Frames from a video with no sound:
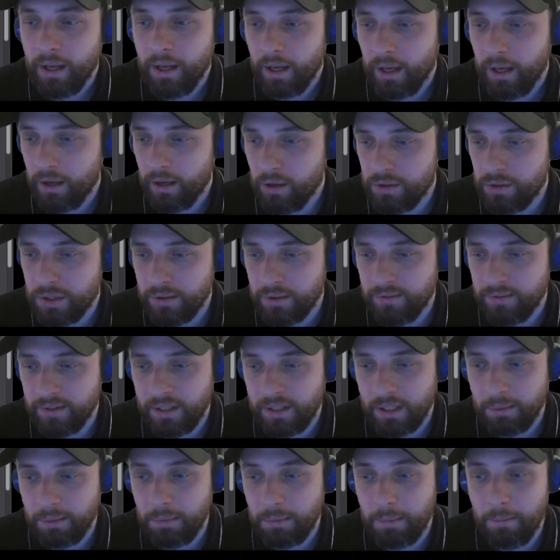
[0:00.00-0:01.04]
And also if it's
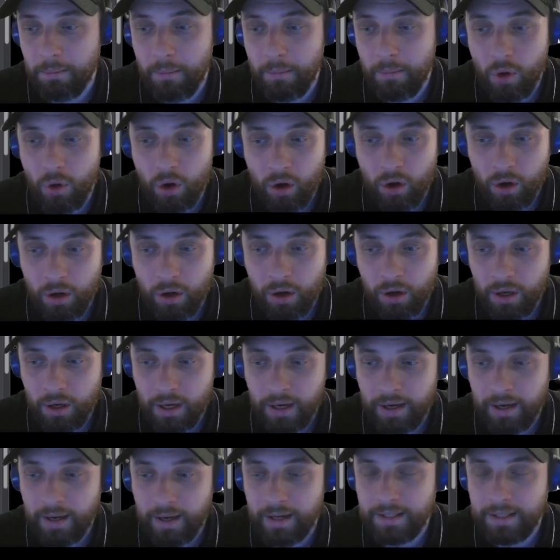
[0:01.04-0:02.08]
going to be more
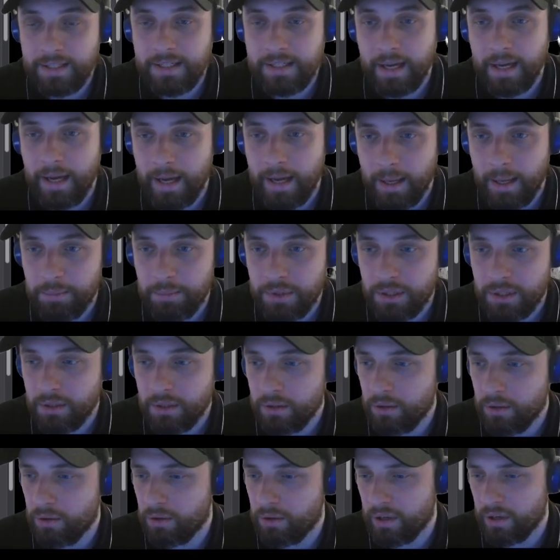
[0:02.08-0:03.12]
tabs
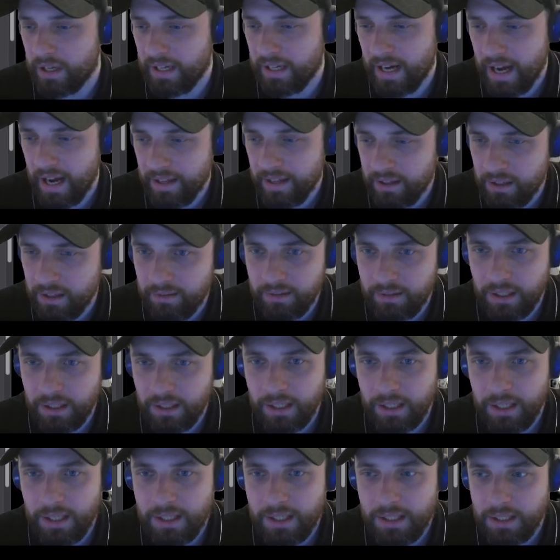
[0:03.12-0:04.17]
or any other
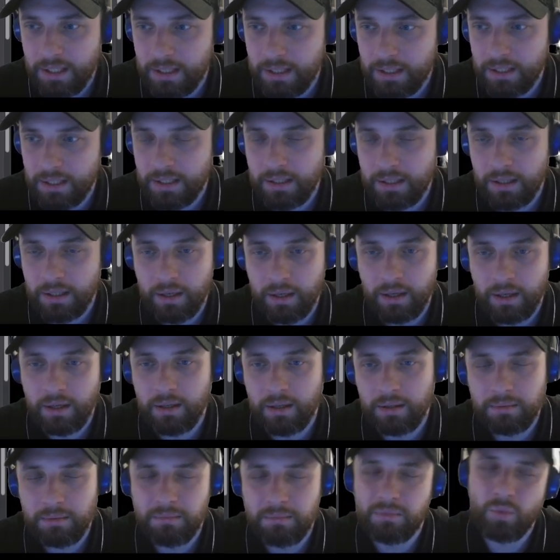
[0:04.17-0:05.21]
navigations,
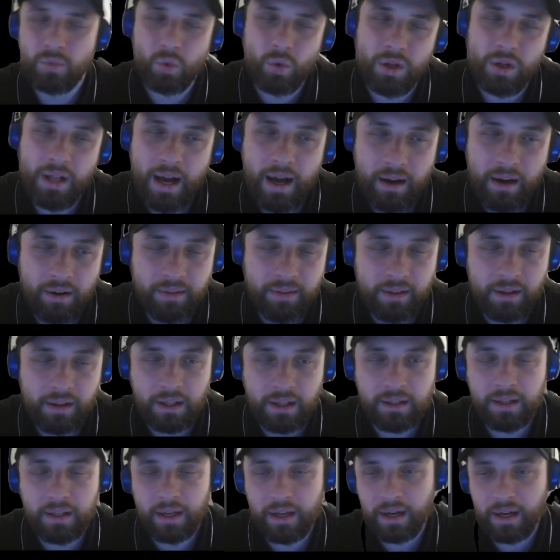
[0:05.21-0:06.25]
well, I don't think
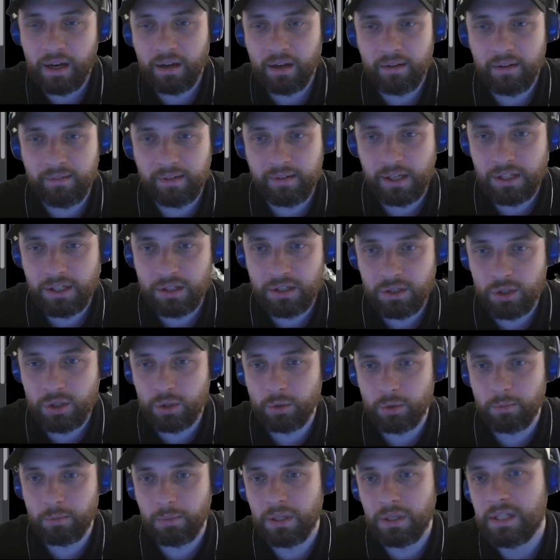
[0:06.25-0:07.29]
like the any other navigations
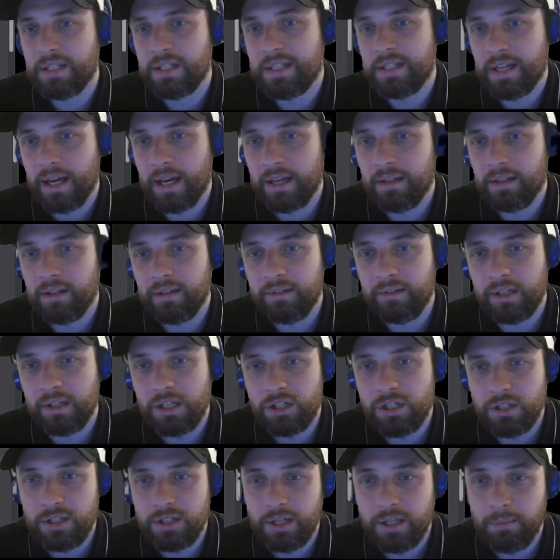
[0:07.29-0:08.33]
should be inside the
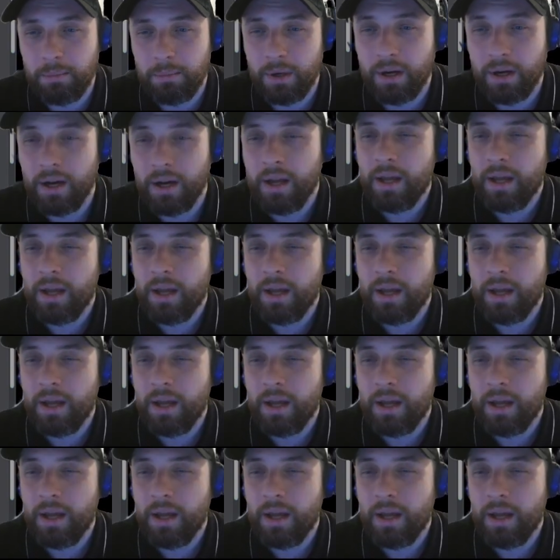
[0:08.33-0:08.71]
navigation tab bar,